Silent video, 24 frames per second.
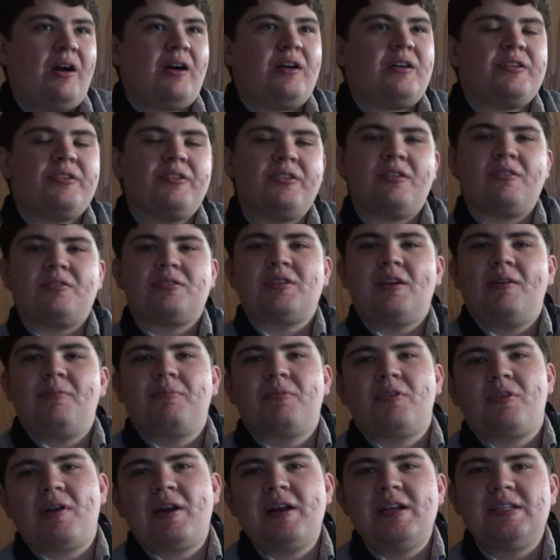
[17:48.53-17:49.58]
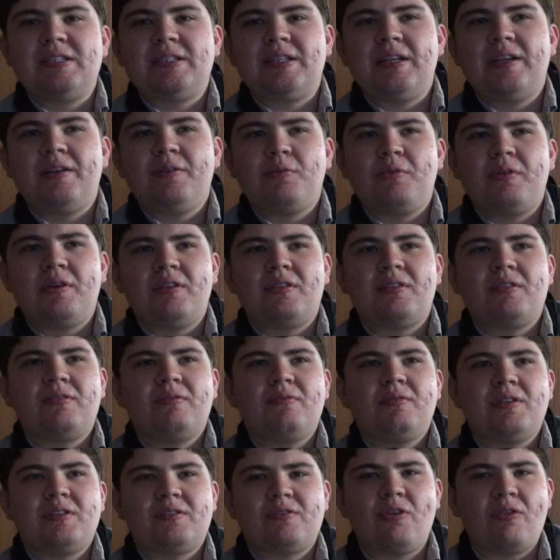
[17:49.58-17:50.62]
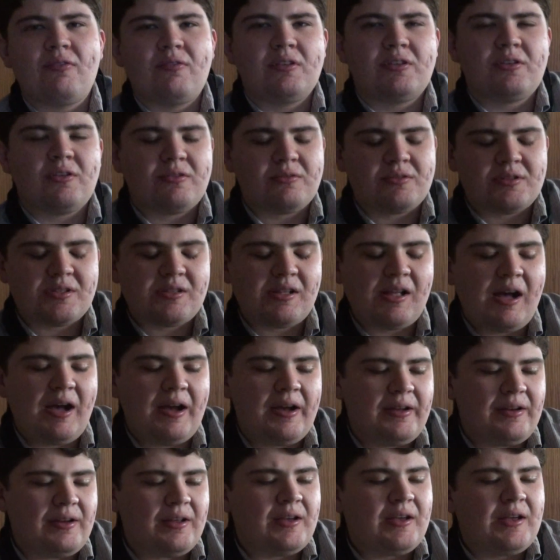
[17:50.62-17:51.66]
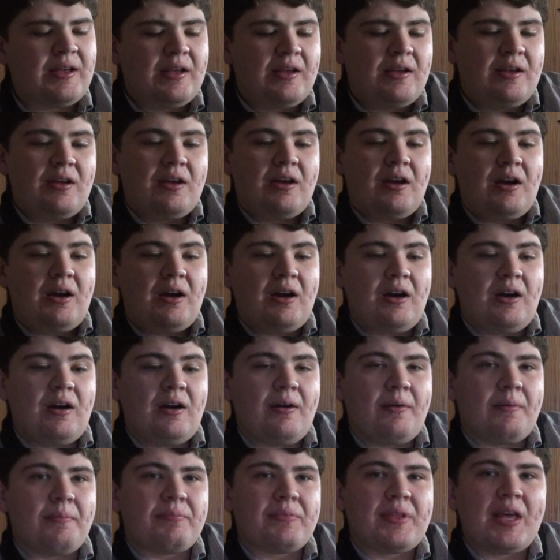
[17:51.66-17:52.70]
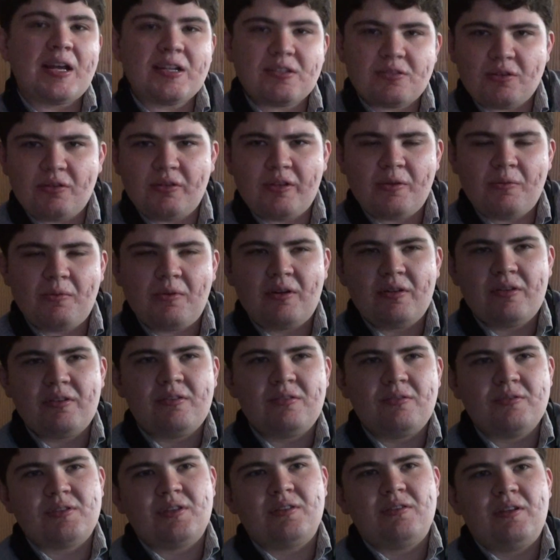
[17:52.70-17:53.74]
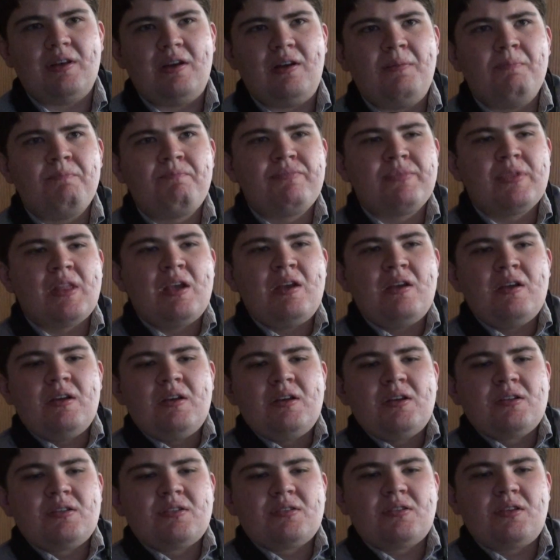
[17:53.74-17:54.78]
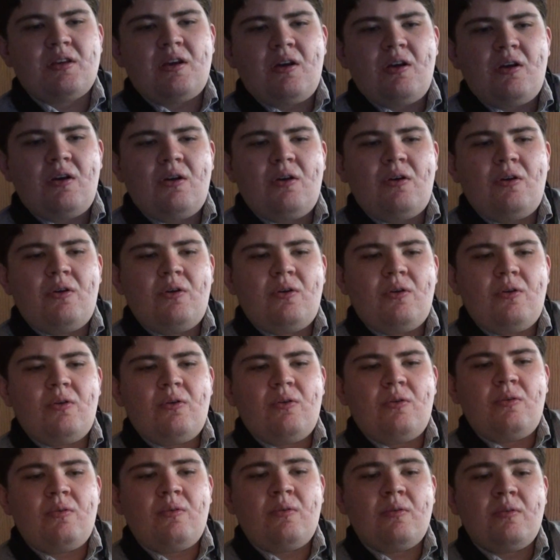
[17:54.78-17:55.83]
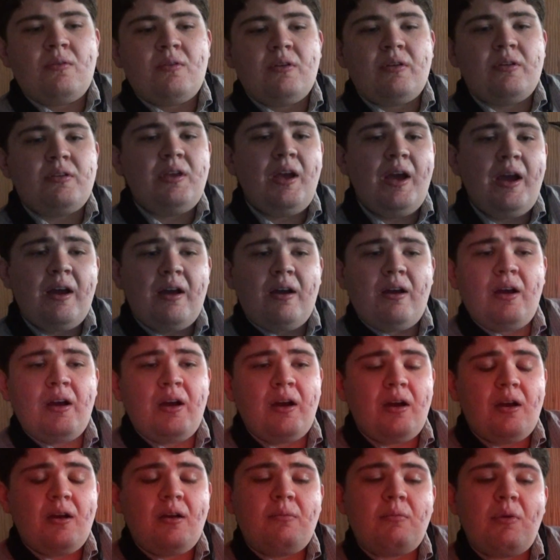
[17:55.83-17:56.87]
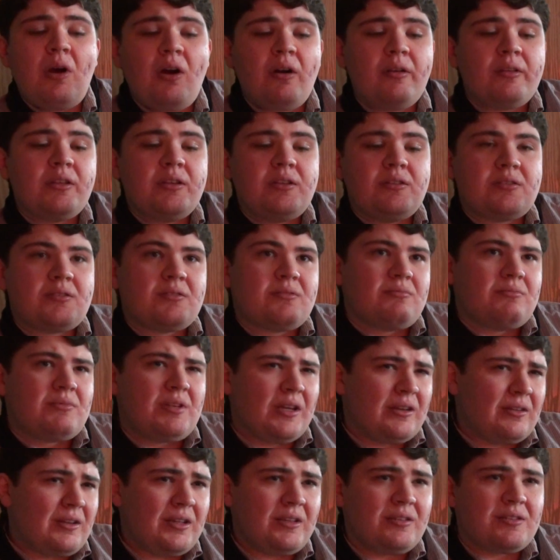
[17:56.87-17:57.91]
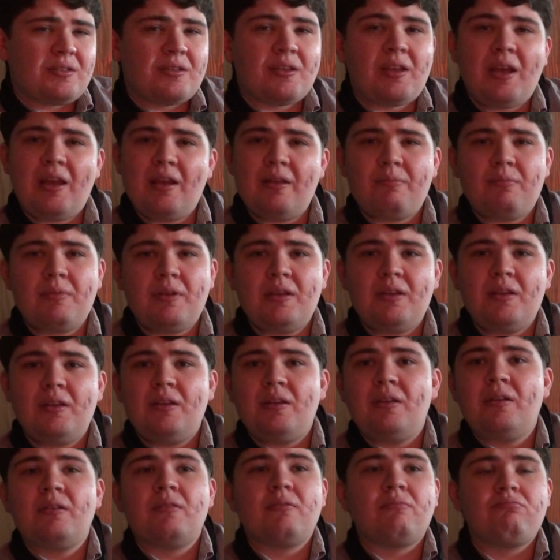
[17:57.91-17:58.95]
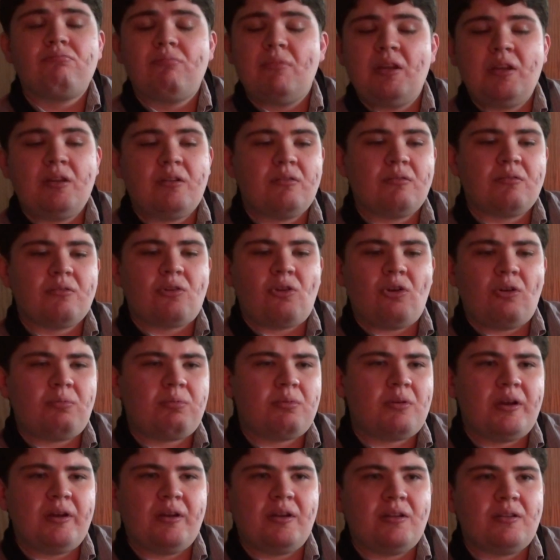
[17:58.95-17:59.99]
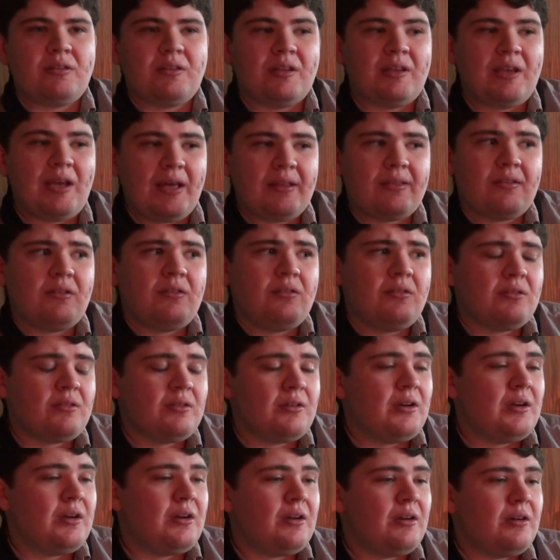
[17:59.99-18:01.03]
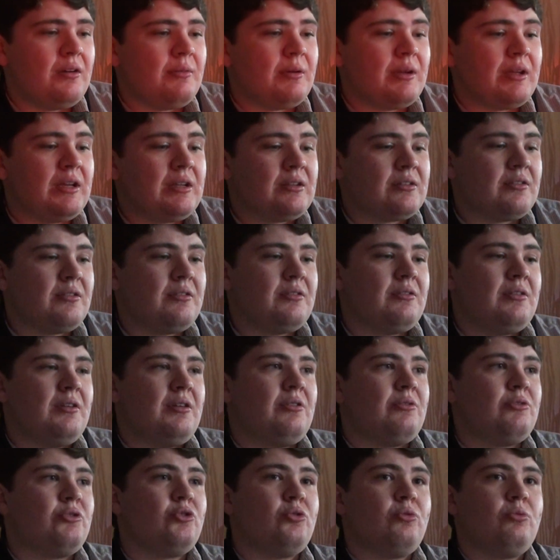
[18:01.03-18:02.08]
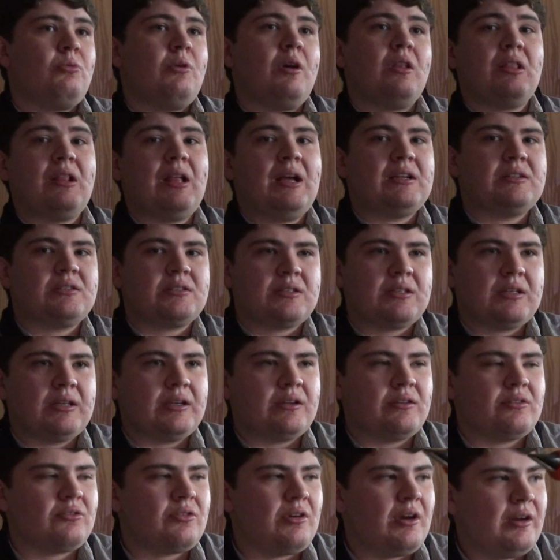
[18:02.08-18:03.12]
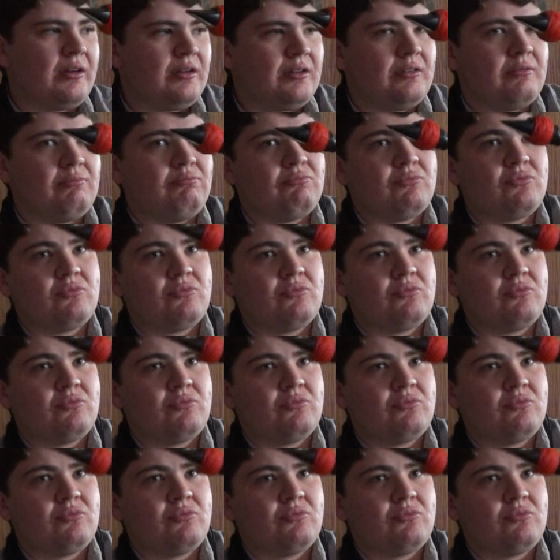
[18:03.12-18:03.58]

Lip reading: you know, something crazy with this overtone slide. That's really where you use it there. So yeah, all these techniques can be incorporated together. I guess I'll do one last thing trying to